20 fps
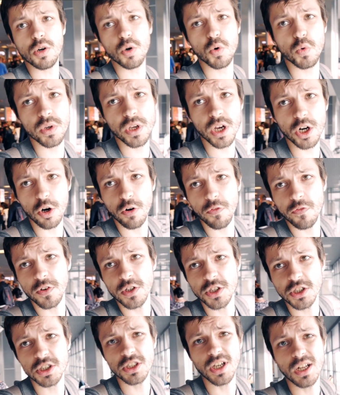So we are
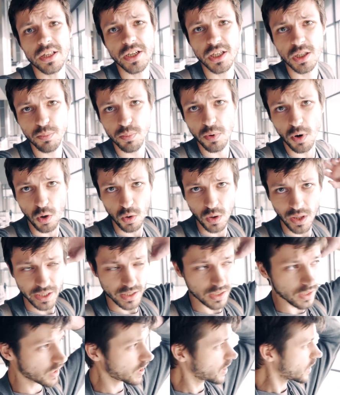officially in
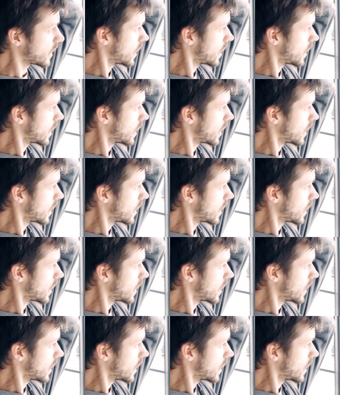Poland.